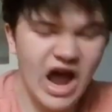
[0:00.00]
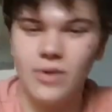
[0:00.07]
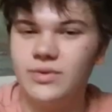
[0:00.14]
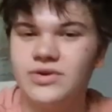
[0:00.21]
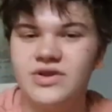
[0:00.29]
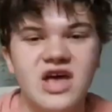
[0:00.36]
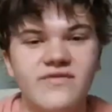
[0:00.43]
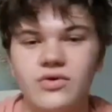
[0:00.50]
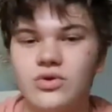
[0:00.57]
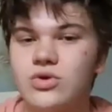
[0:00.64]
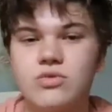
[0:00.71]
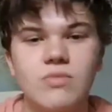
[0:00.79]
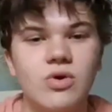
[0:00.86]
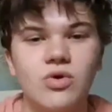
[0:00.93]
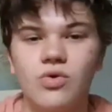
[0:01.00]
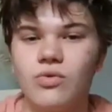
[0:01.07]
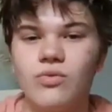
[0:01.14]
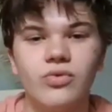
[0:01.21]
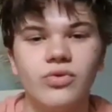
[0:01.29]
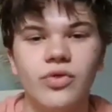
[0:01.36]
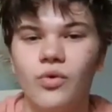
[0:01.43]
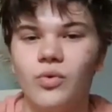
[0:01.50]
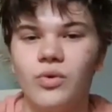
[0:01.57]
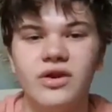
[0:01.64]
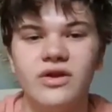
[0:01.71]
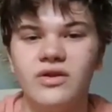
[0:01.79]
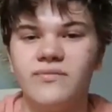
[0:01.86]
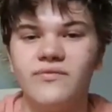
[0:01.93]
I would never smoke the
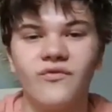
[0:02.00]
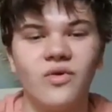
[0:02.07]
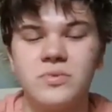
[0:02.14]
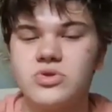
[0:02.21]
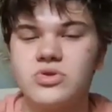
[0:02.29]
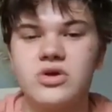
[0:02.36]
weed from a